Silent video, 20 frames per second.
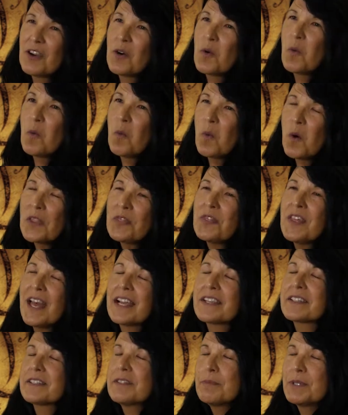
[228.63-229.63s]
What
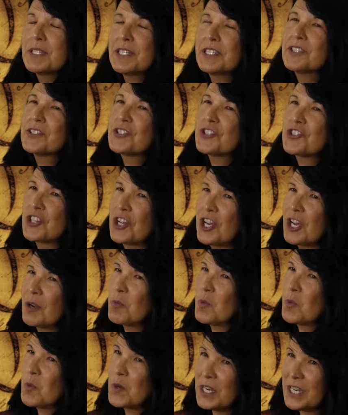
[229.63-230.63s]
that committee's job
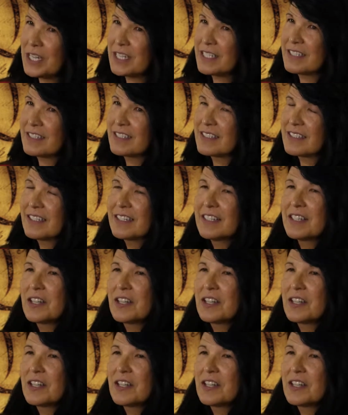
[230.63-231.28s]
was